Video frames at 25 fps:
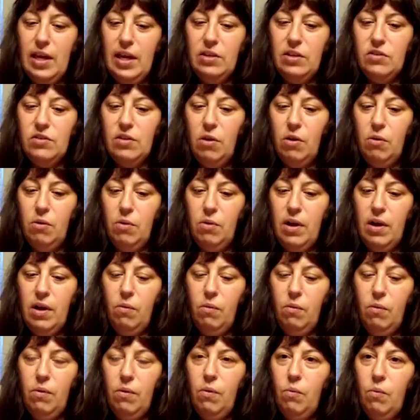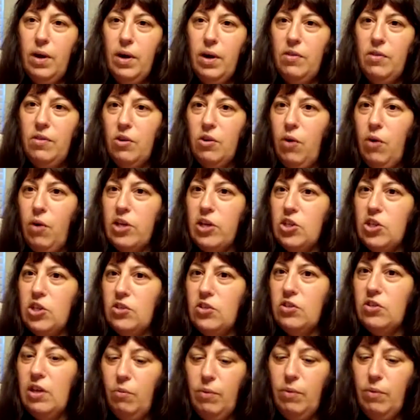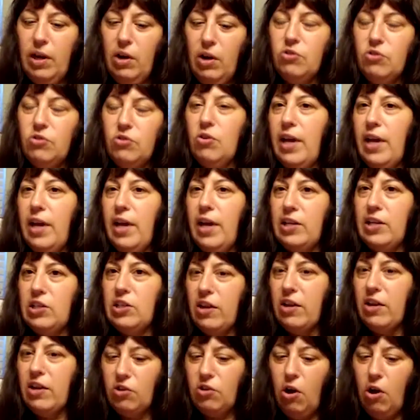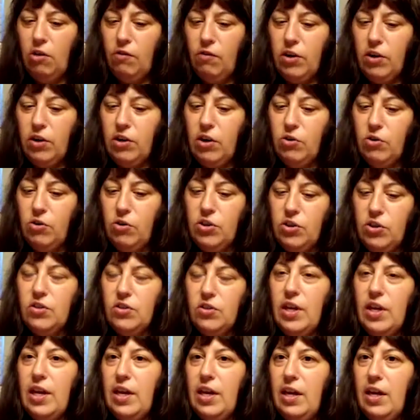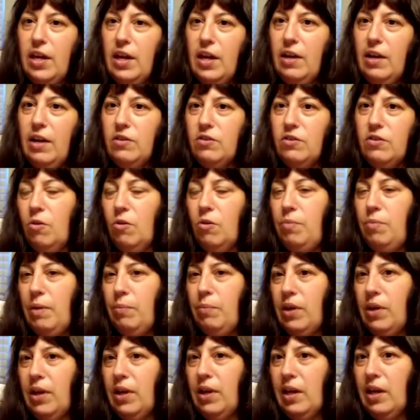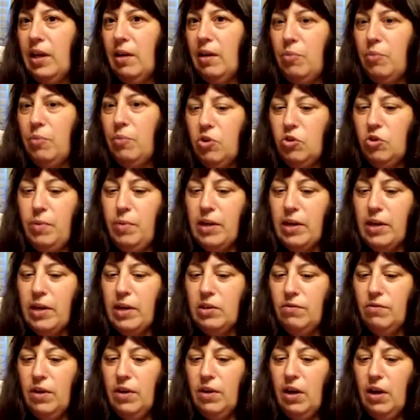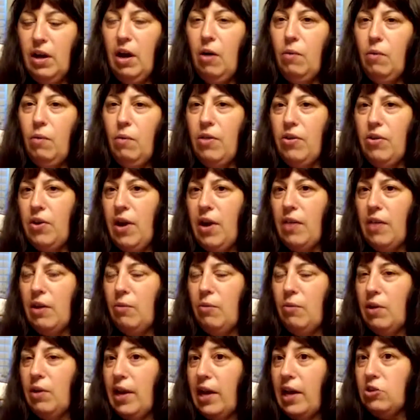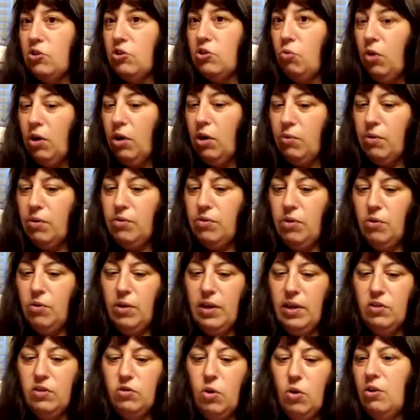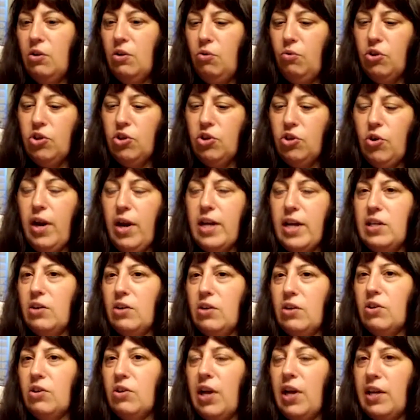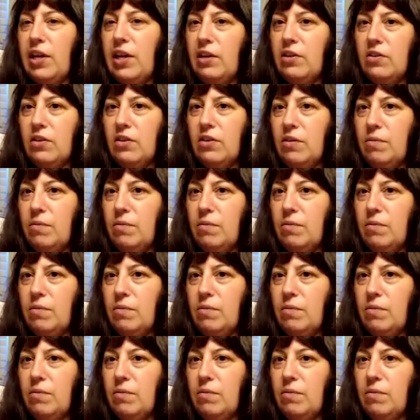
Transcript: And so one of the questions that we also like to ask all of our coaches, so people can get a perspective on whether or not they would like to work with you, is who is your ideal client?